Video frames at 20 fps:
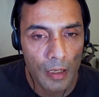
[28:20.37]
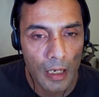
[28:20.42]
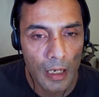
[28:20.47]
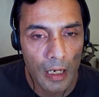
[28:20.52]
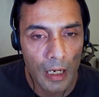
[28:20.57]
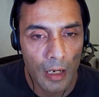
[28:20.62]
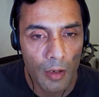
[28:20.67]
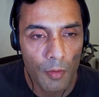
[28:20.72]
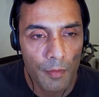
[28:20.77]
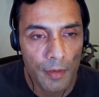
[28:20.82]

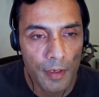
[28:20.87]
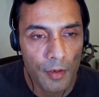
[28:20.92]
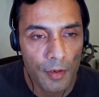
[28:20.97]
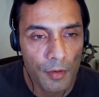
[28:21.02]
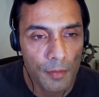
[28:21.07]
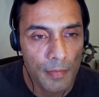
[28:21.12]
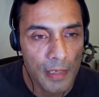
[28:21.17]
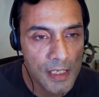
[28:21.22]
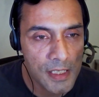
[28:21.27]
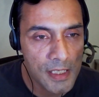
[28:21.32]
how are we going
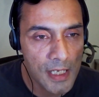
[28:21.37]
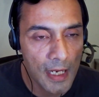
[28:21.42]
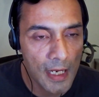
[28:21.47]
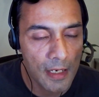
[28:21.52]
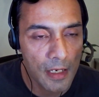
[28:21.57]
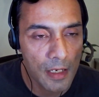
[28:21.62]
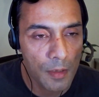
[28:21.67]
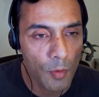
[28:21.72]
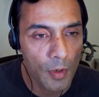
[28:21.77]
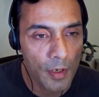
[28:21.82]
to
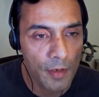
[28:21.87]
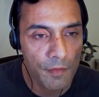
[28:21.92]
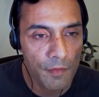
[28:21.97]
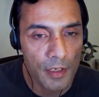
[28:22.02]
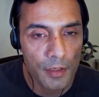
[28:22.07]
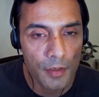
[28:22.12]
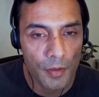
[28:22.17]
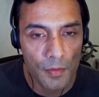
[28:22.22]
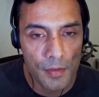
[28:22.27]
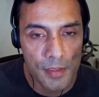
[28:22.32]
maintain it? What if
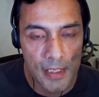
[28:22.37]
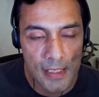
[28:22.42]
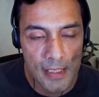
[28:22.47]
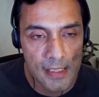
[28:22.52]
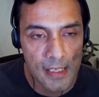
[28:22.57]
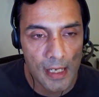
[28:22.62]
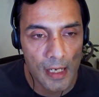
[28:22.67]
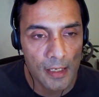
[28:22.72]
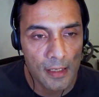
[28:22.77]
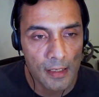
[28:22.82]
it grows
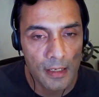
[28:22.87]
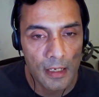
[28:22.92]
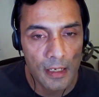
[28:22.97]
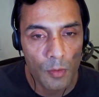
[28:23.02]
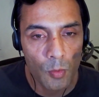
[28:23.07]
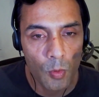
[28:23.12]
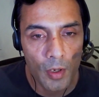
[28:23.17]
unsightly?